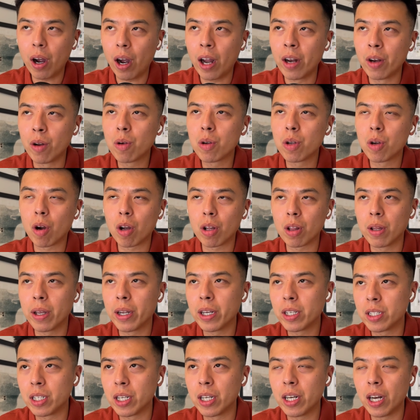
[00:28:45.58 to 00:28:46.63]
I know you're on
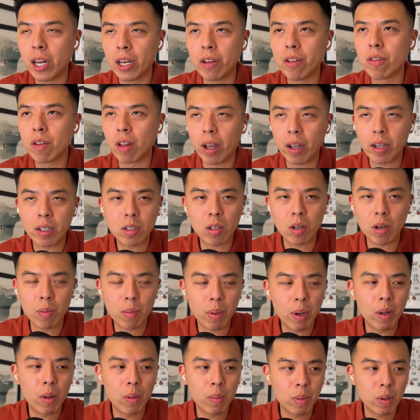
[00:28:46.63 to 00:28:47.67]
LinkedIn and you like
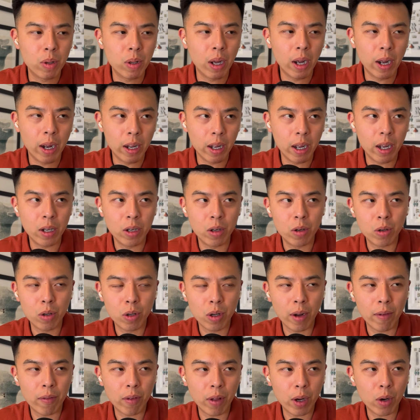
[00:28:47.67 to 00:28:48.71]
started. I know
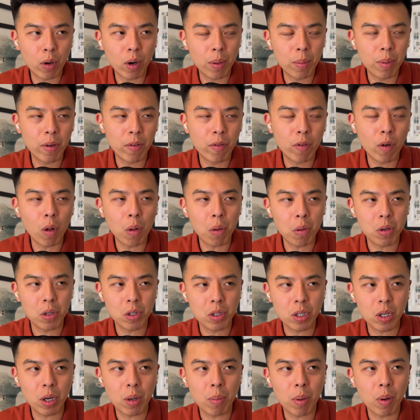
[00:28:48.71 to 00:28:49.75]
you have like quite a bit of
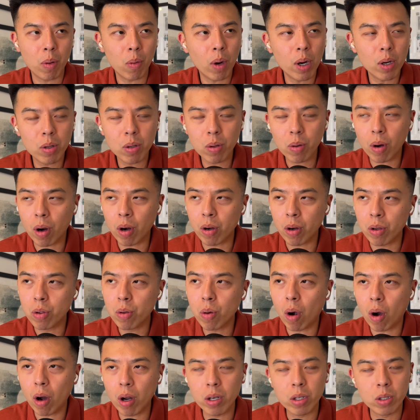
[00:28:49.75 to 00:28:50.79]
followers there, but are
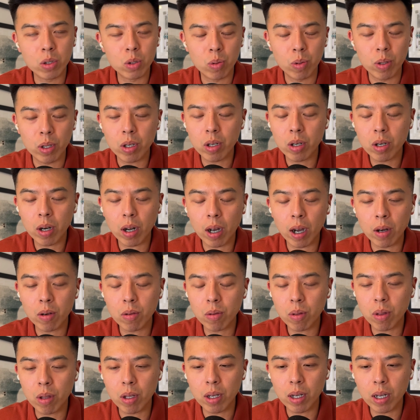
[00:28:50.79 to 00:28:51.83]
you on Twitter? I
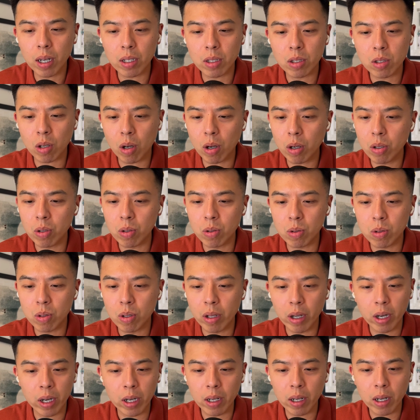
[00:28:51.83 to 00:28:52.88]
don't think I saw you.
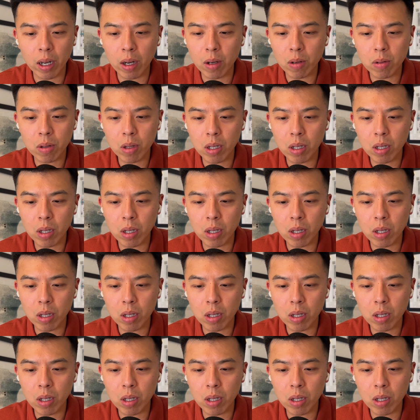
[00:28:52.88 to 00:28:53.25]
Like I don't